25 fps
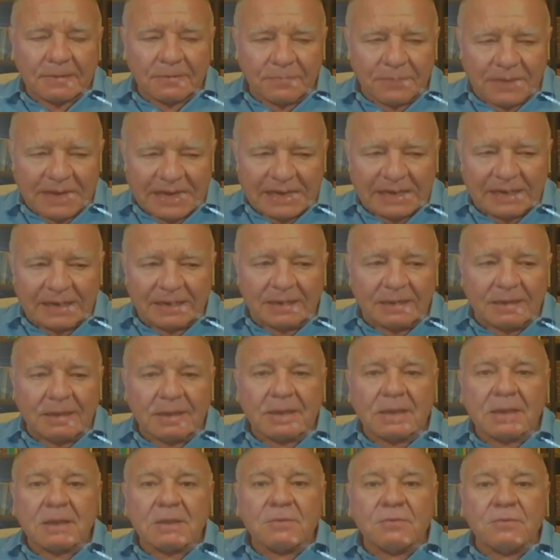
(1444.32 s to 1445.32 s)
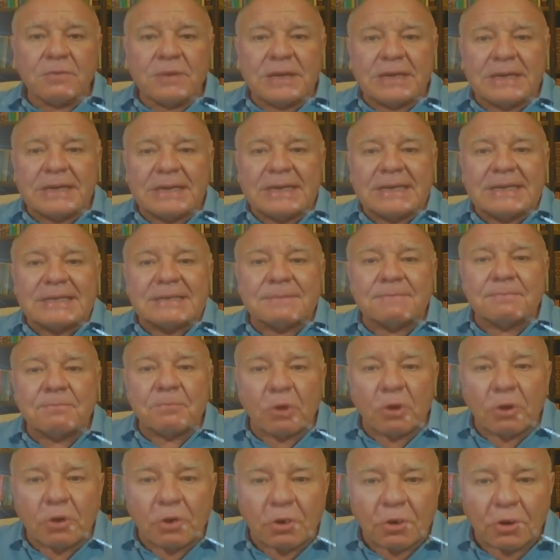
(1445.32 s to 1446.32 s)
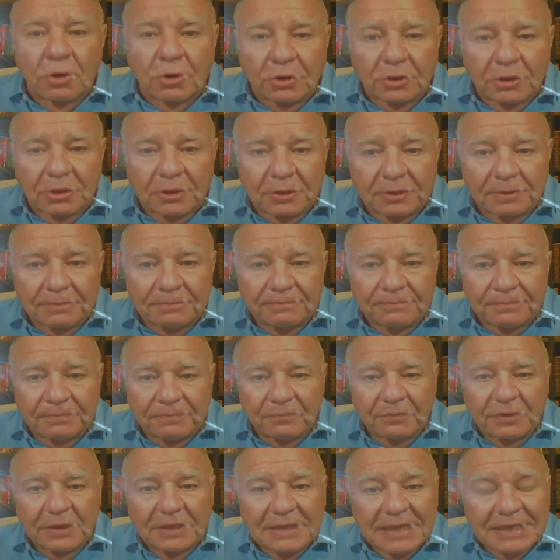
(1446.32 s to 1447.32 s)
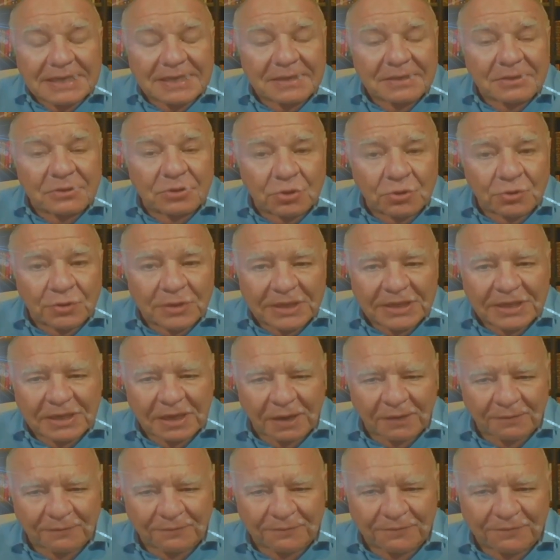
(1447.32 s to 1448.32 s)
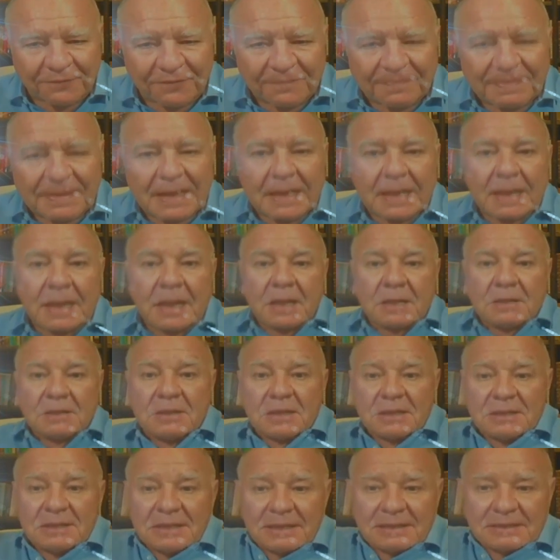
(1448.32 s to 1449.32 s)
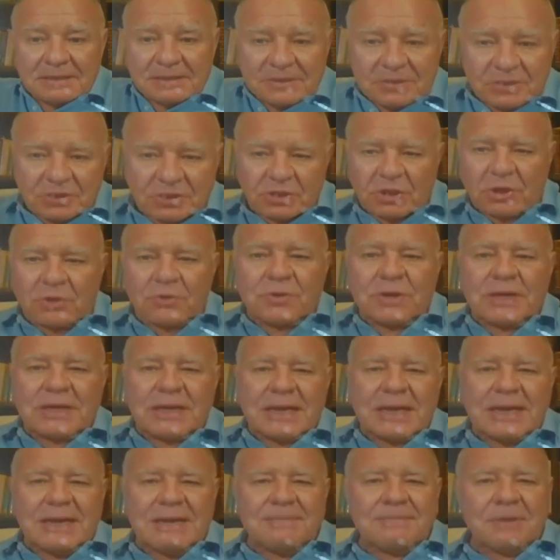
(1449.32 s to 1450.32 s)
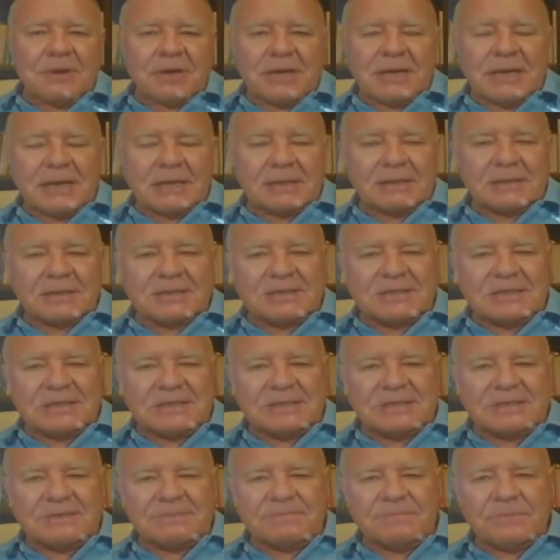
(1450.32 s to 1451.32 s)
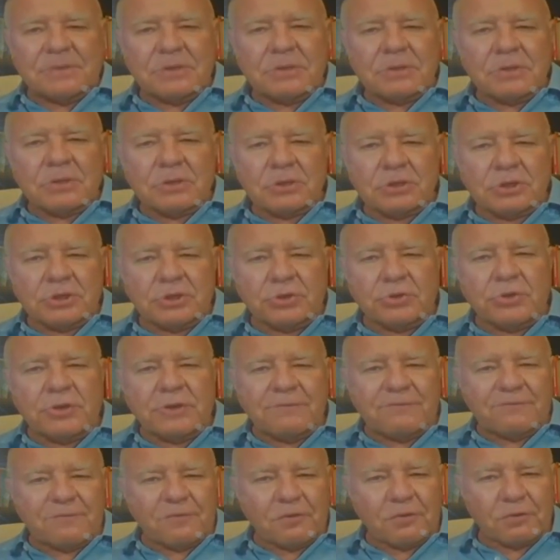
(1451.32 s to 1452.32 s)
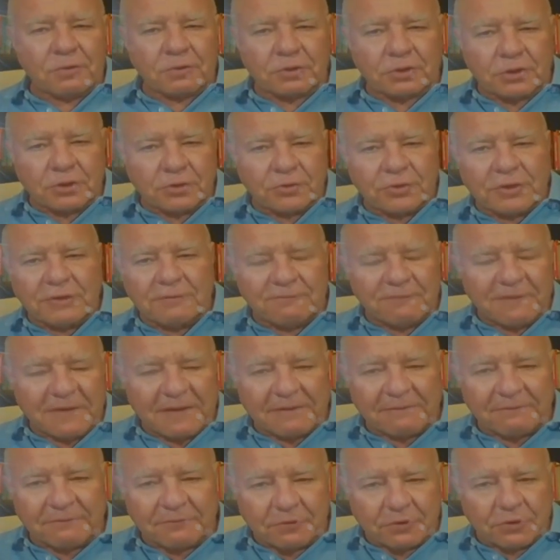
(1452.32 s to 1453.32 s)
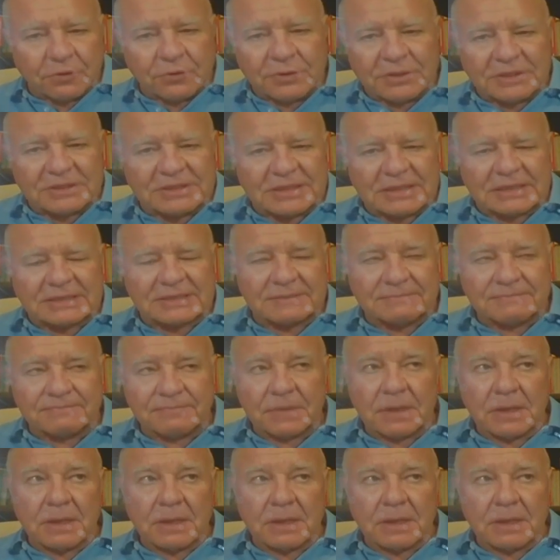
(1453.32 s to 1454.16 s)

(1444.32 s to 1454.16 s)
well, we need more. We didn't do enough. Right. Then they'll throw again money at the system. QE4, QE5, QE6.